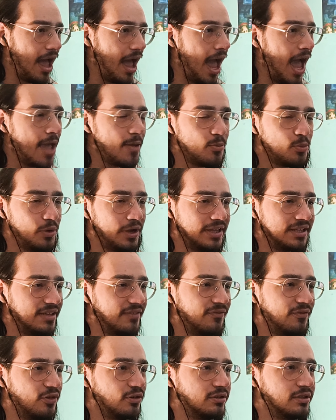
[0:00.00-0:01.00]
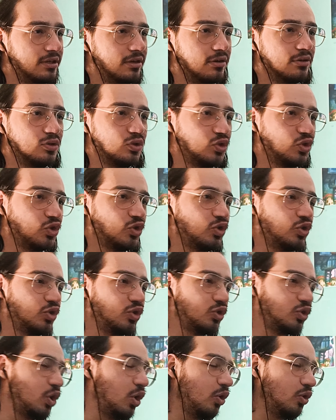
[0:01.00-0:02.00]
I'm waiting for the chorus
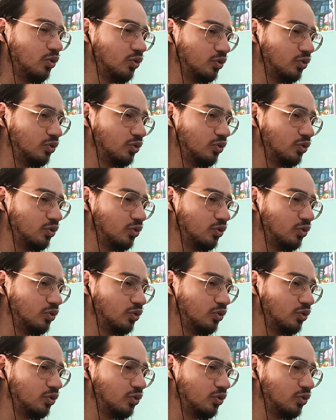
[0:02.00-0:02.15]
so